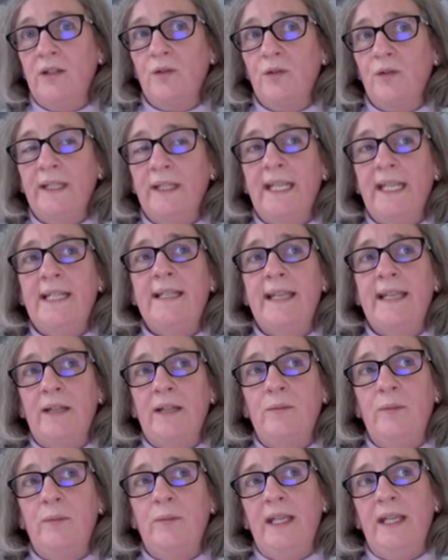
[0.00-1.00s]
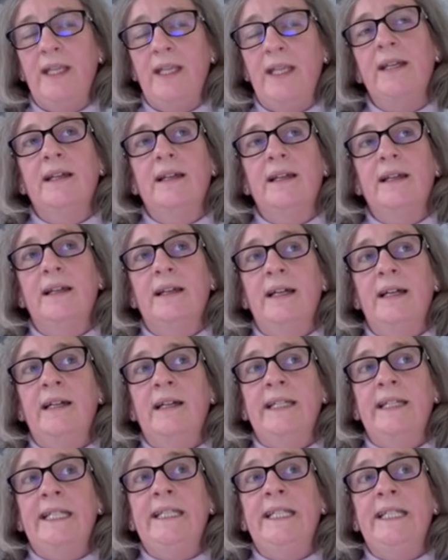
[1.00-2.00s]
So this can be
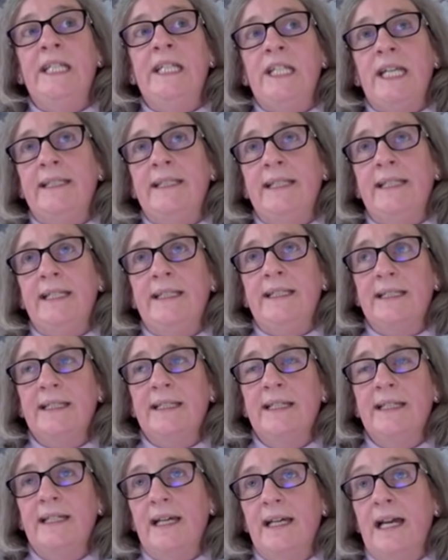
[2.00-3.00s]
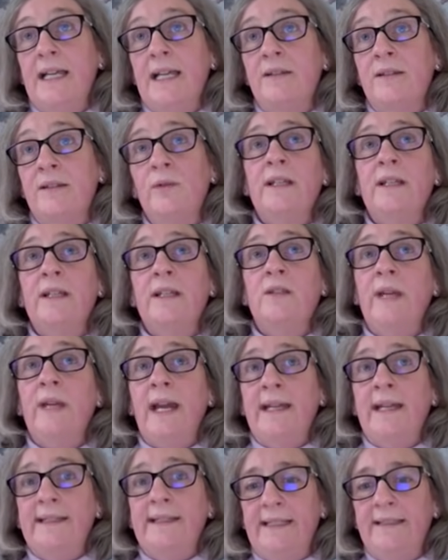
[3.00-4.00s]
initiated as soon as we
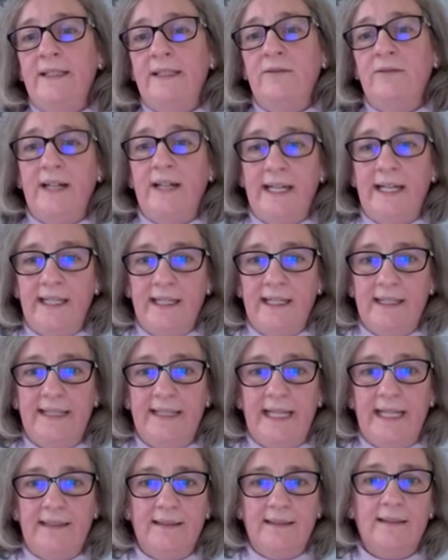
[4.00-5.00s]
identify that.